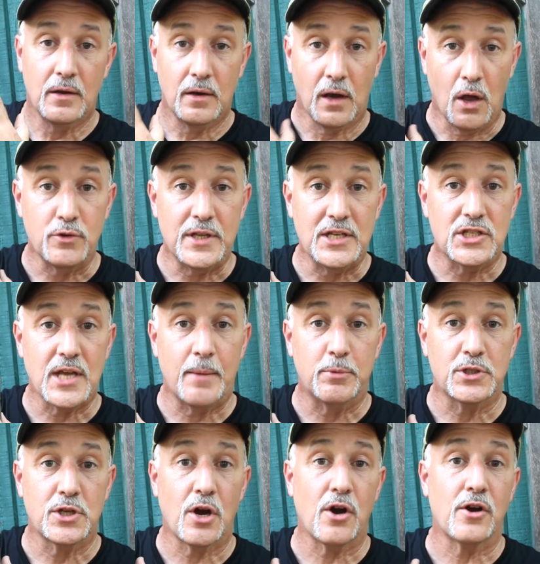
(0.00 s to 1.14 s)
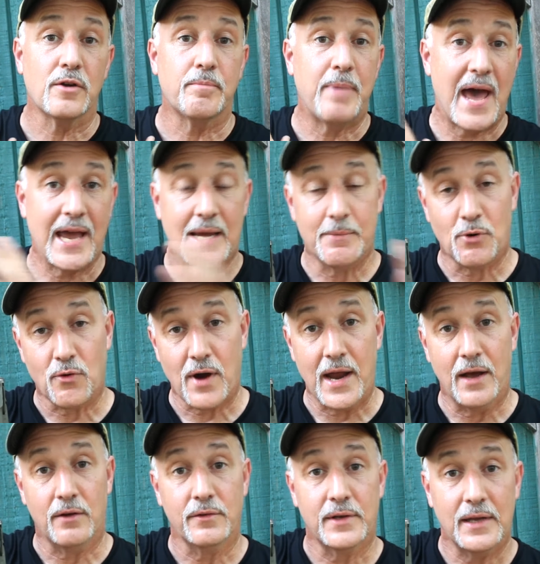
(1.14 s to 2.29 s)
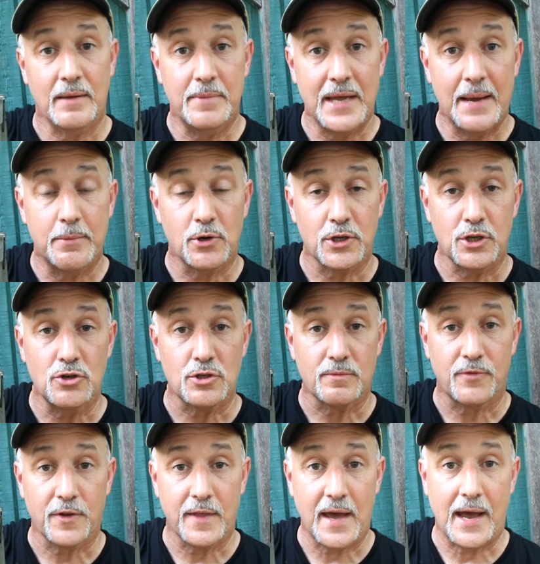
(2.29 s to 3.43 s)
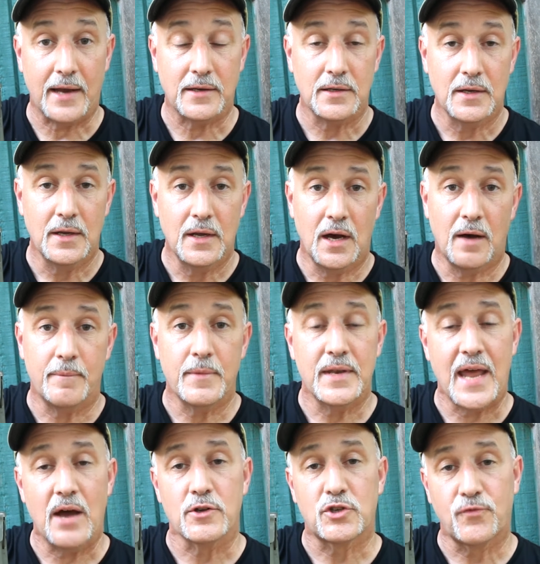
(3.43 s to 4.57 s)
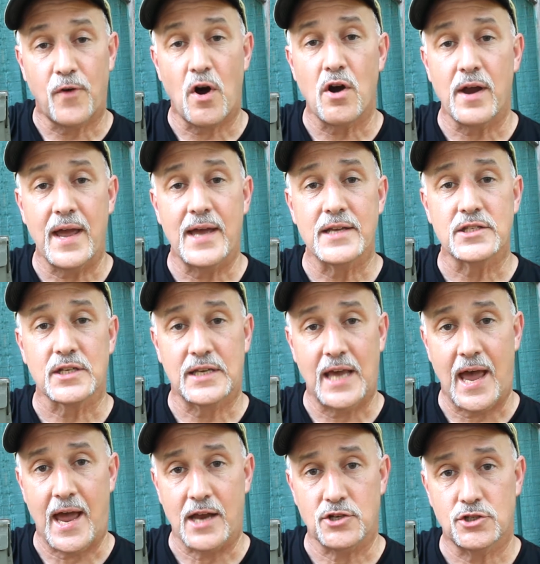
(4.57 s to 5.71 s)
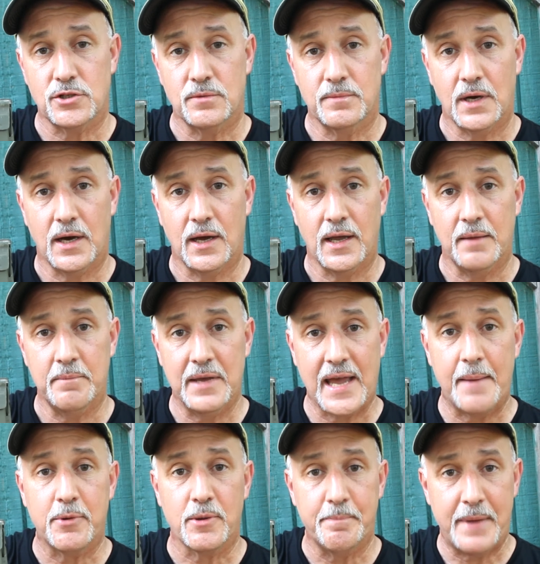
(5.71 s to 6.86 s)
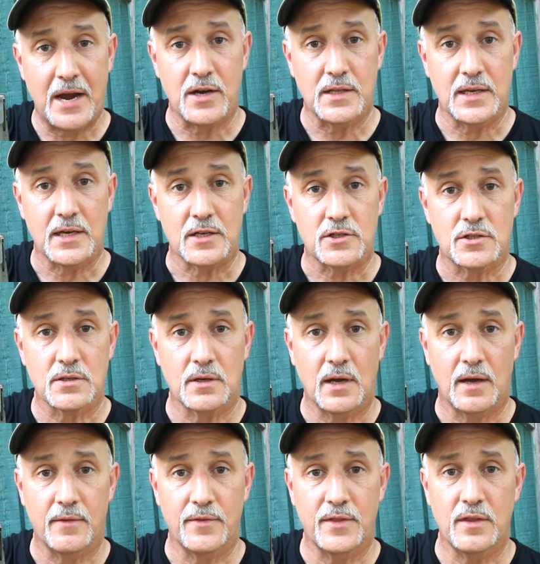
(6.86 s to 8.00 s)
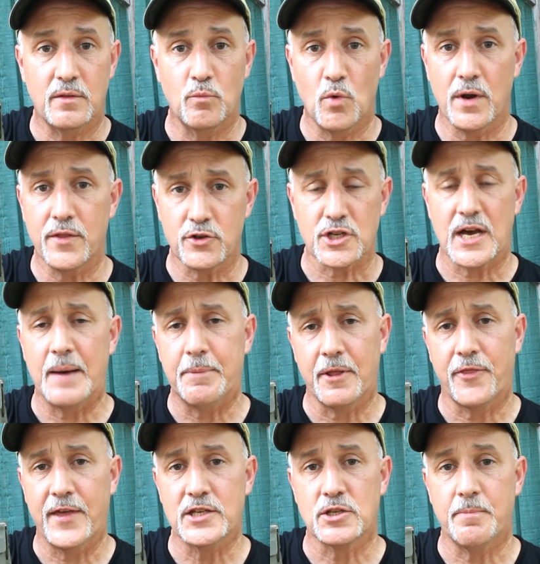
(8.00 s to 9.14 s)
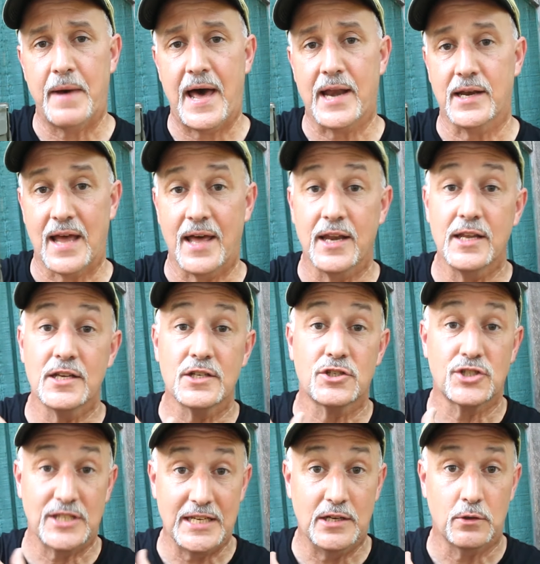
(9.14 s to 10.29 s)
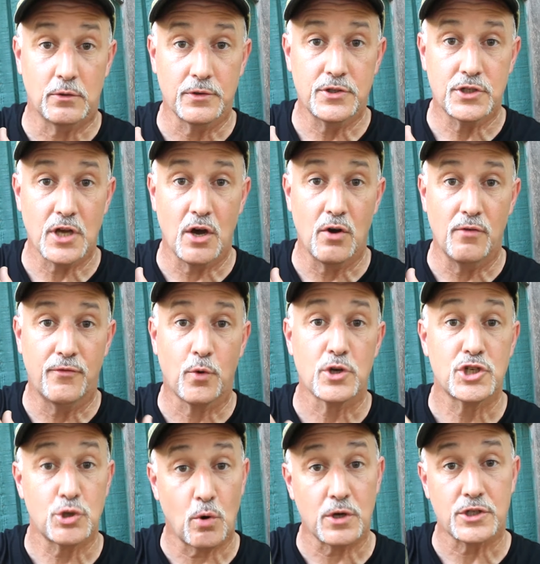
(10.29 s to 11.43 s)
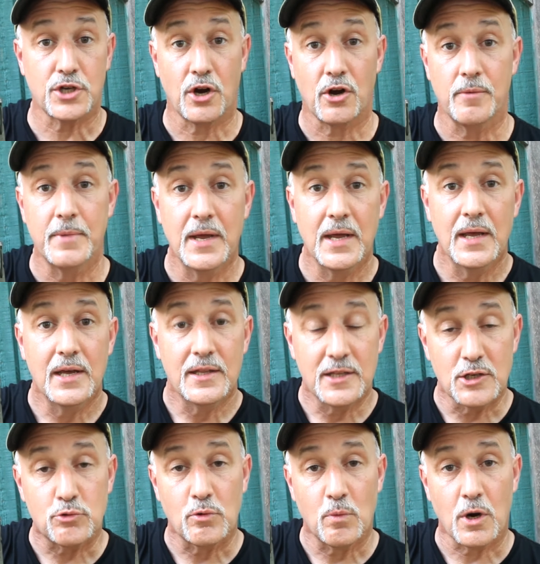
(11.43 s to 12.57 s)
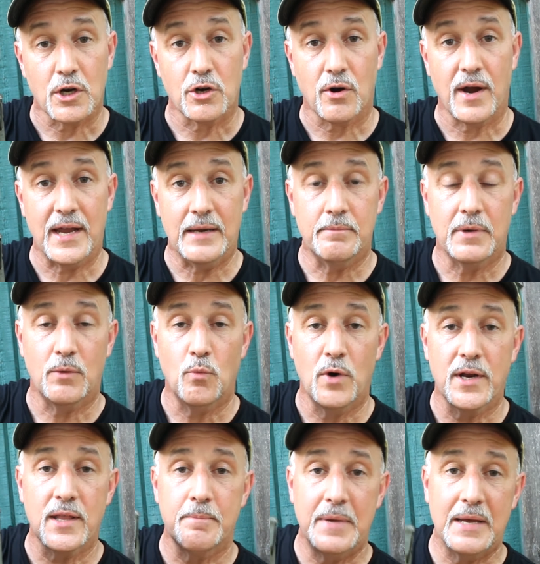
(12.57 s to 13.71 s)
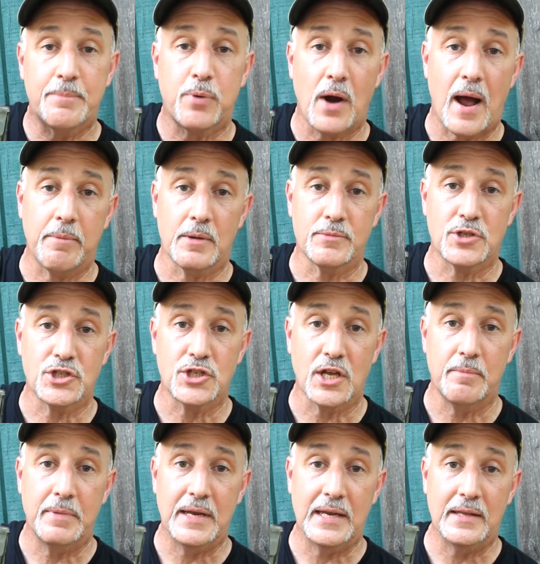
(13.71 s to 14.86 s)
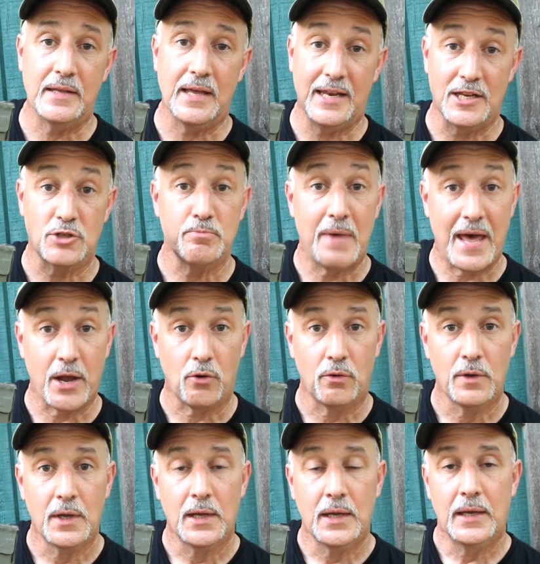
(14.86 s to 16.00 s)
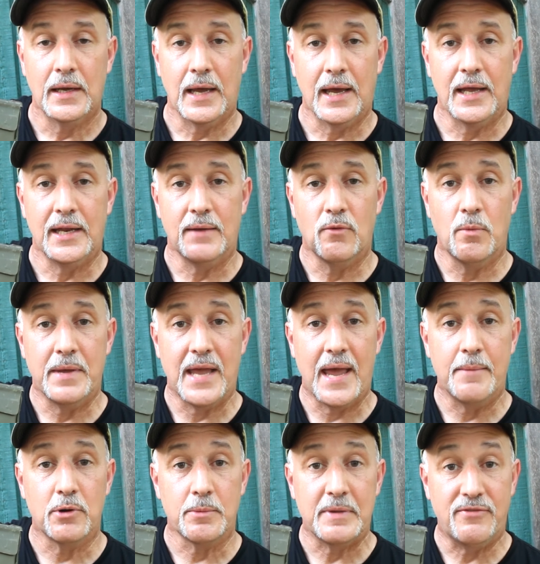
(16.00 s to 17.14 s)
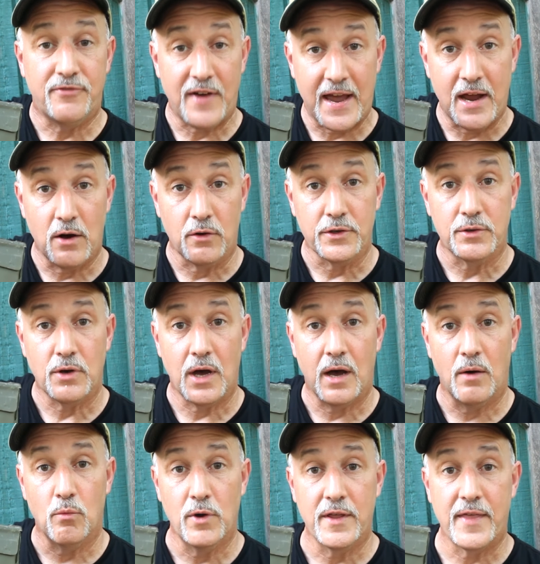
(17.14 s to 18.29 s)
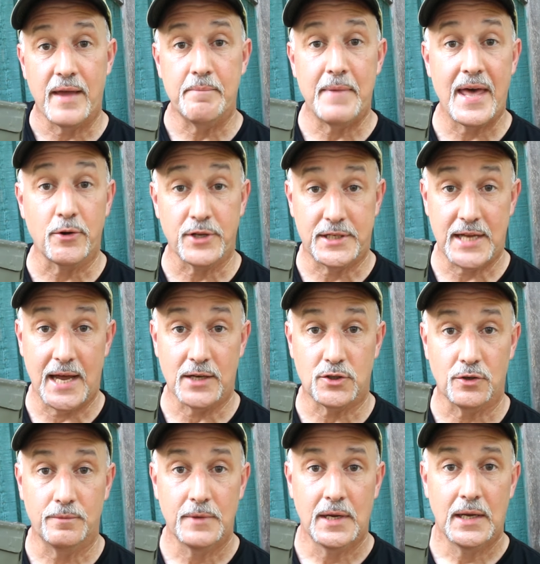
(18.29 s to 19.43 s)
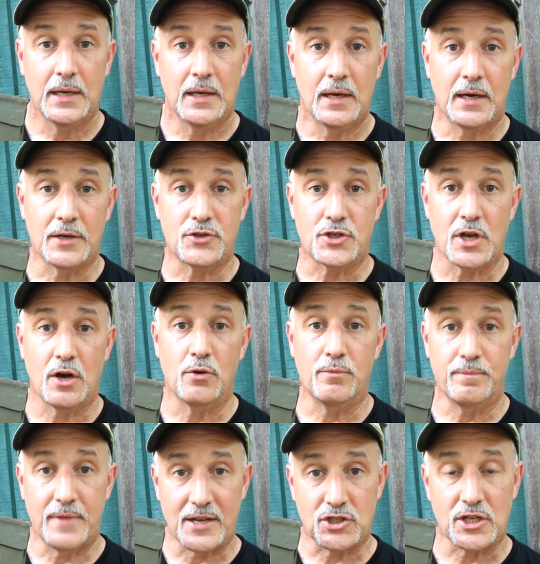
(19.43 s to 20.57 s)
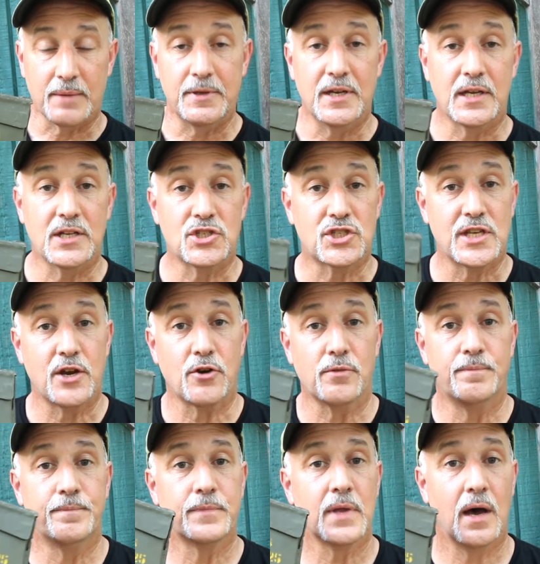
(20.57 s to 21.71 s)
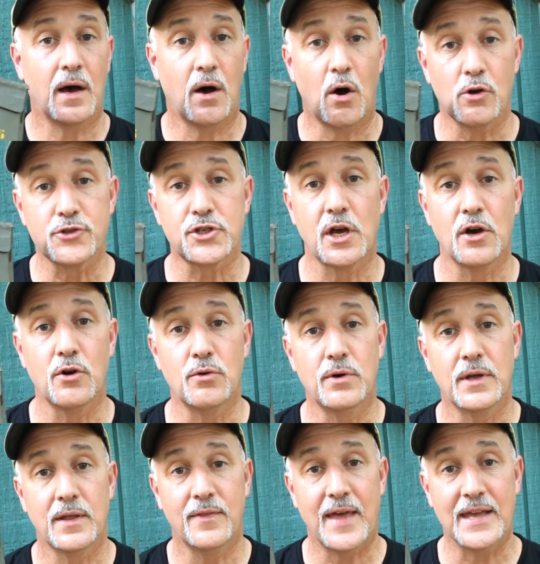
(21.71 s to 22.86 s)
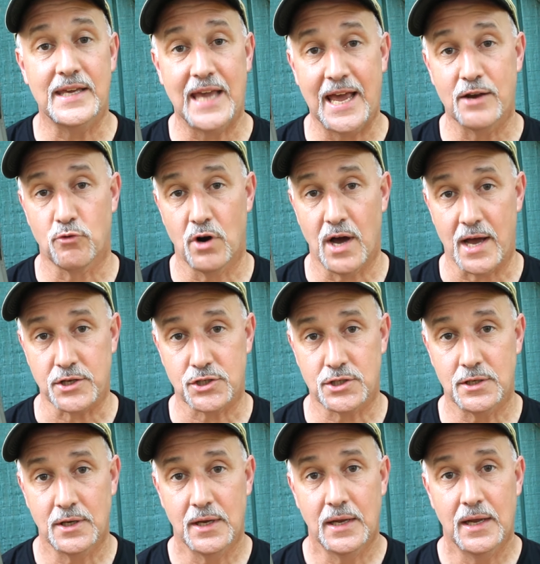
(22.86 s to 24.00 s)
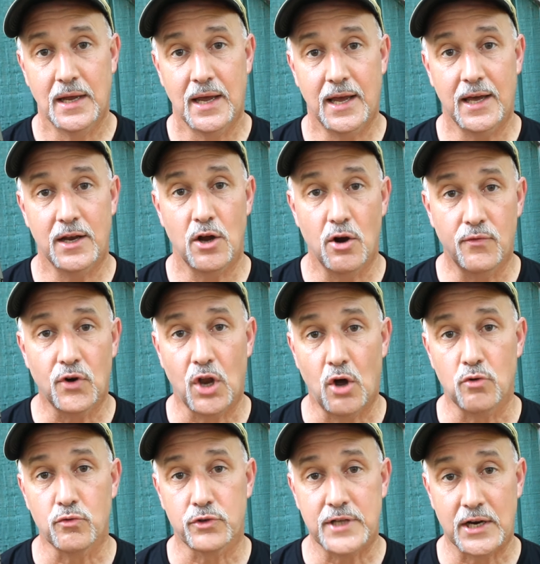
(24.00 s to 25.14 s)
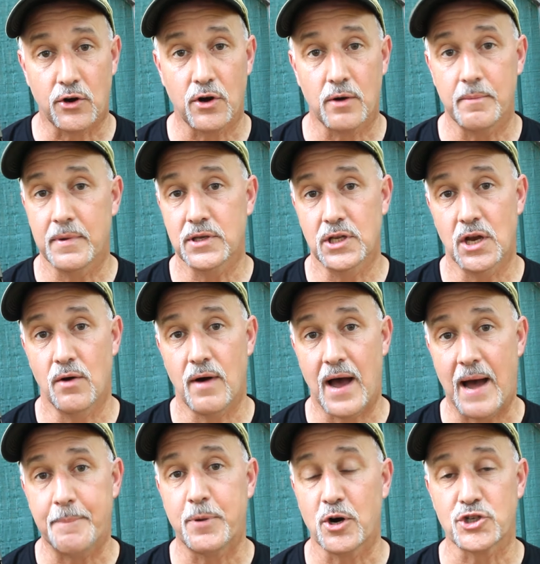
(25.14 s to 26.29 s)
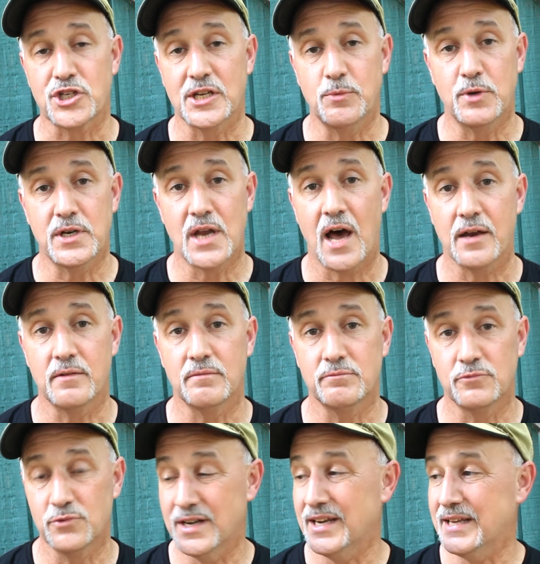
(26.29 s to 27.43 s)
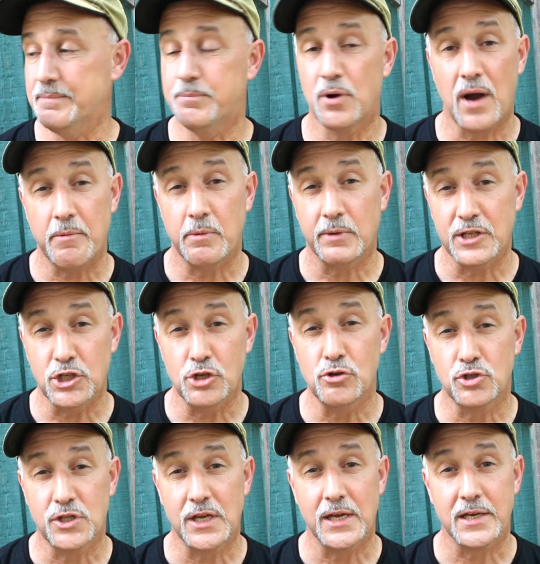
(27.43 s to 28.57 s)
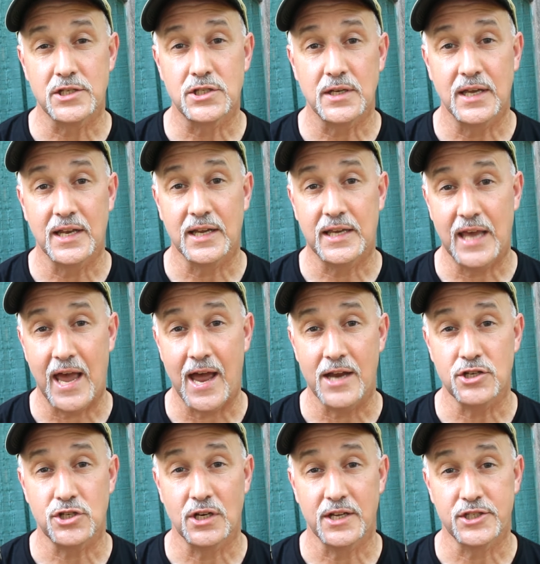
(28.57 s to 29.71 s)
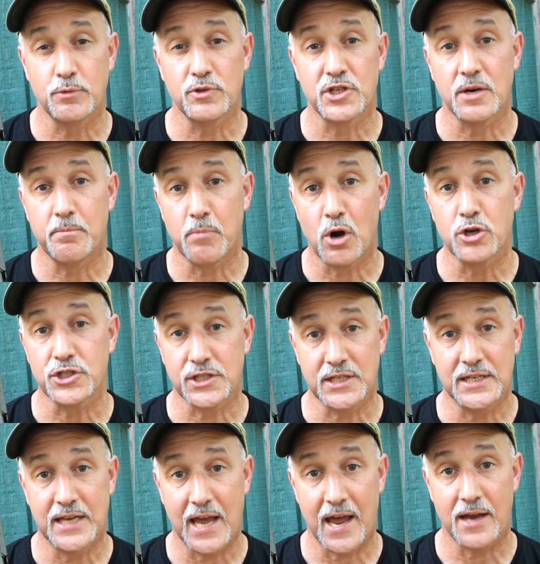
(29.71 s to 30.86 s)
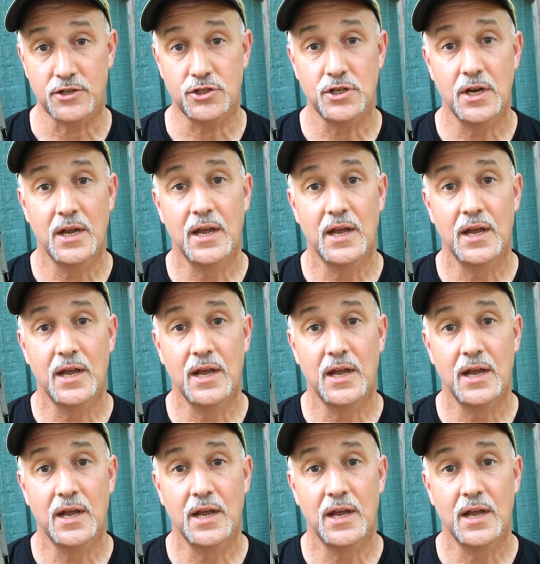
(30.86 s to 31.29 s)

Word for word: load these up with dirt, pack them around, and be able to use them for that. Uh, now, as far as a cache uh, and being able to bury this, uh, one, there's a couple of things about it. Now, it is sealed, so for short term, this would work great. But one of the big problems is going to be it is metal, and it will be able to be found uh, with a metal detector. so that's something to consider. also, they can rust and over long term, you know, I personally would not really probably use this in a cache unless it was an emergency cache